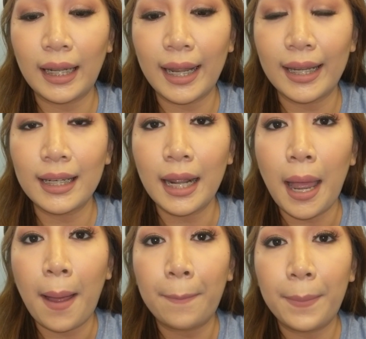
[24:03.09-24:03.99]
highly
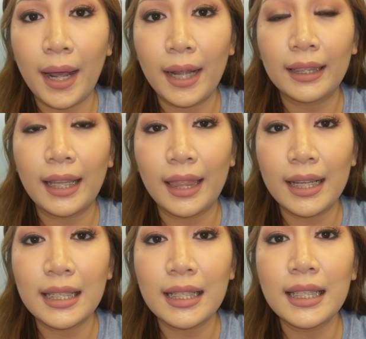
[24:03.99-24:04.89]
recommended
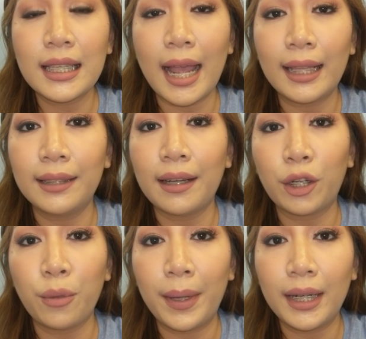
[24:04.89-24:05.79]
for
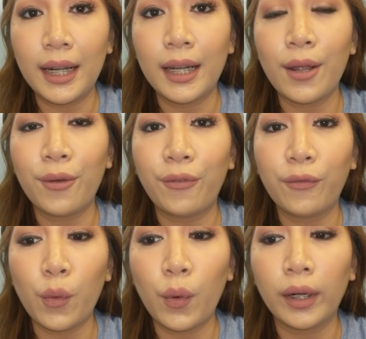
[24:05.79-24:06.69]
combination
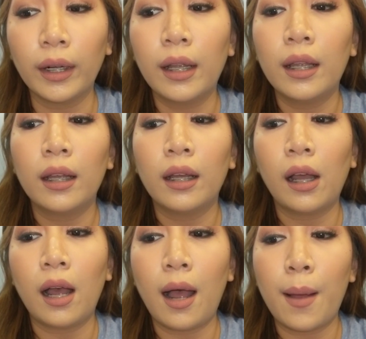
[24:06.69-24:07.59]
to oily skin.
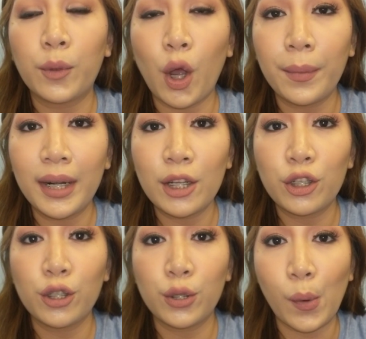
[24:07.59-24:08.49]
You can use the
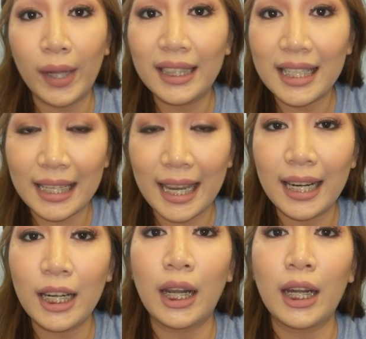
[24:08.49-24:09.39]
dewy formula
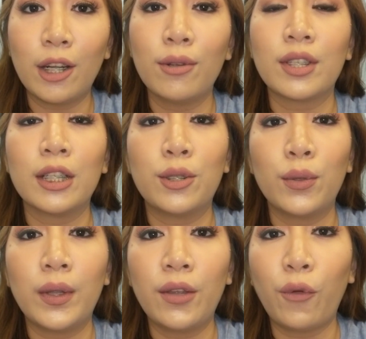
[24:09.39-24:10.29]
for normal to